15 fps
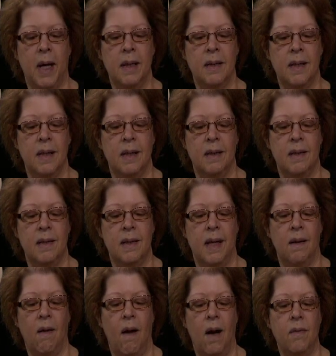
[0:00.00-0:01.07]
my teas
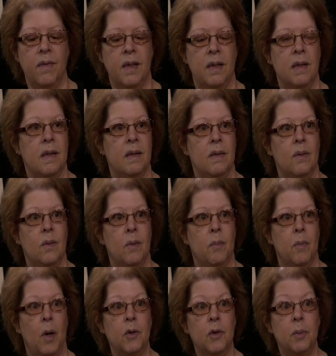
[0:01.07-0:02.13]
take off into
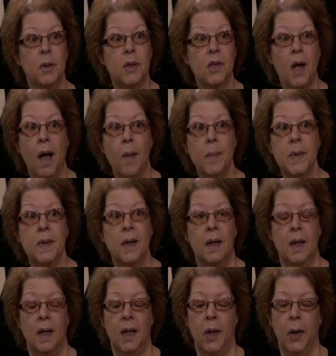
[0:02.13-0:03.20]
multiple shops,
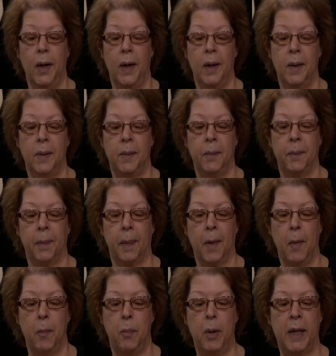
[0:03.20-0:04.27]
um,
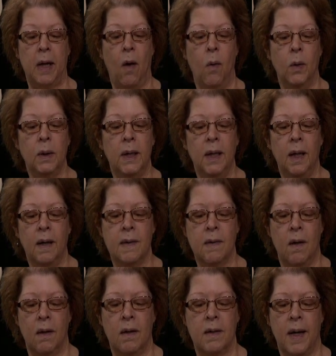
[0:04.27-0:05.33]
but only
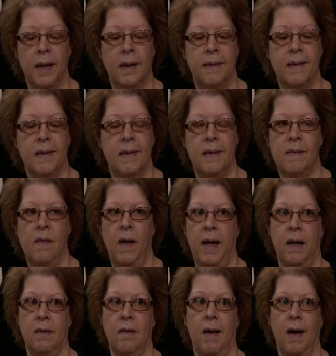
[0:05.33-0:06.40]
as long as I could still
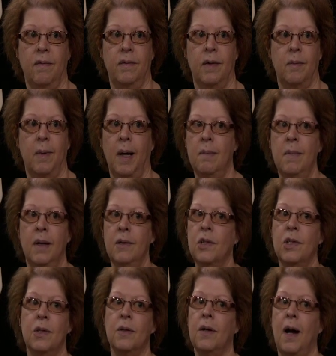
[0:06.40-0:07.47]
handcraft them. I'm yes. not
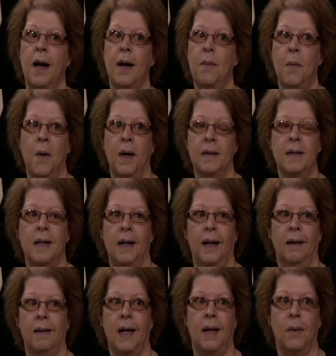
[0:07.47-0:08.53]
sure I want to
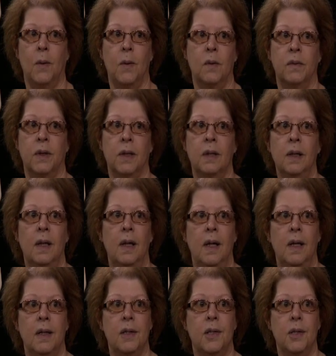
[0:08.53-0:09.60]
hand that over
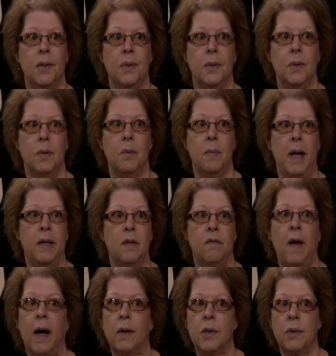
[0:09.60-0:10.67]
no. to
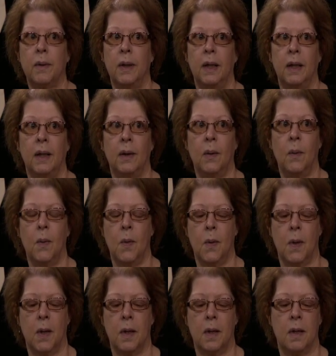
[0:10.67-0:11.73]
manufacturing mm -hmm.
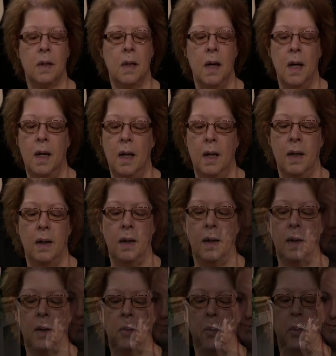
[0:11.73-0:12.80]
or
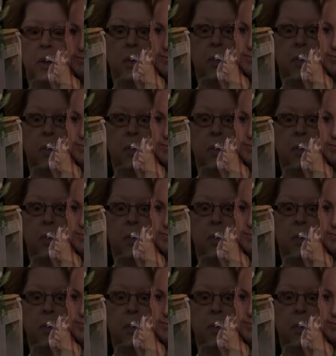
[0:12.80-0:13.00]
um,